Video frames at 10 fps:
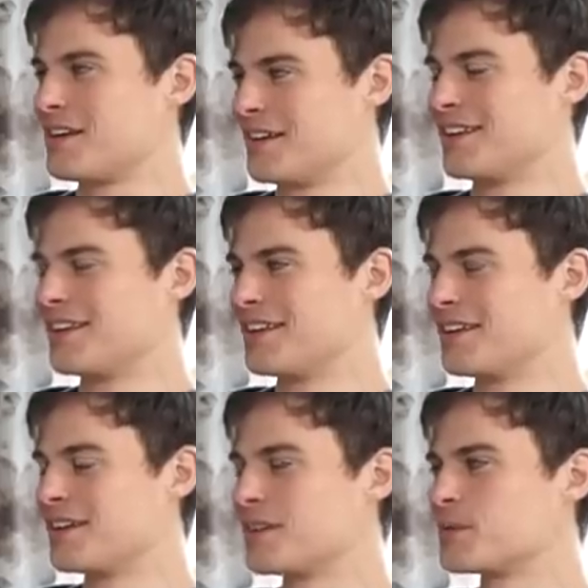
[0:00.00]

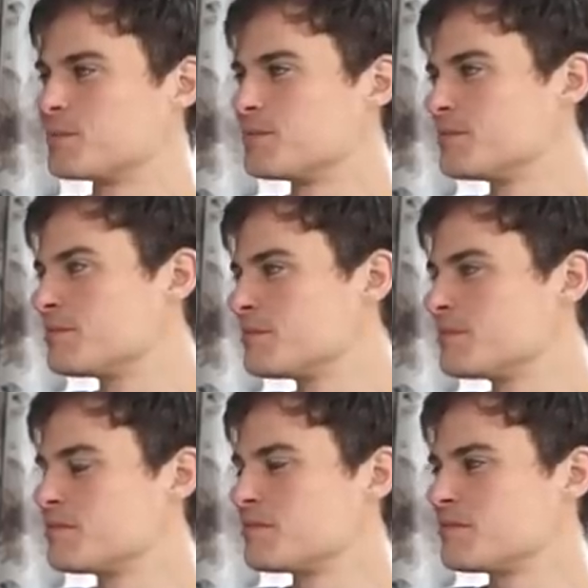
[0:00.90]

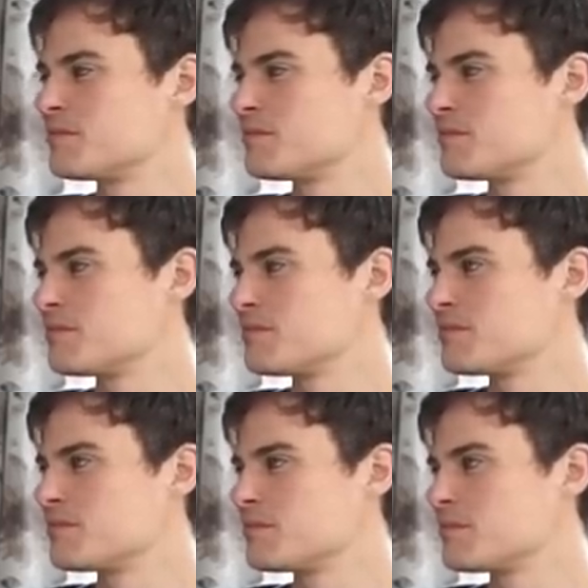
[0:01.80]
(silent)